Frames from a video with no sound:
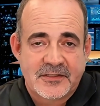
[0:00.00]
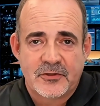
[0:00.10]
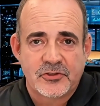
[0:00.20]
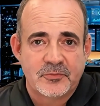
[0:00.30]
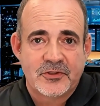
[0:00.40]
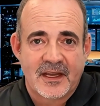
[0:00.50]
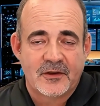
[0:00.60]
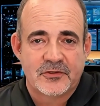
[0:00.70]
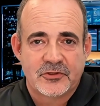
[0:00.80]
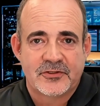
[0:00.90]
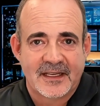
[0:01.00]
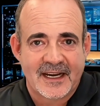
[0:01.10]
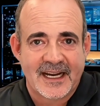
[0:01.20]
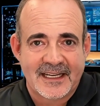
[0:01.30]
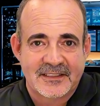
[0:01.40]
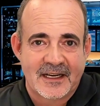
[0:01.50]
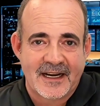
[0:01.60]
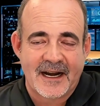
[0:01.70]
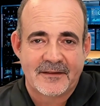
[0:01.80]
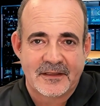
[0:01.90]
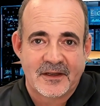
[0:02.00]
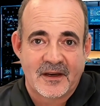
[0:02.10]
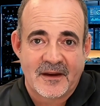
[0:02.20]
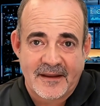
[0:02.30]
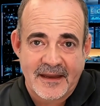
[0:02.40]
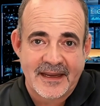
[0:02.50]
YouTube channels using a HeyGen avatar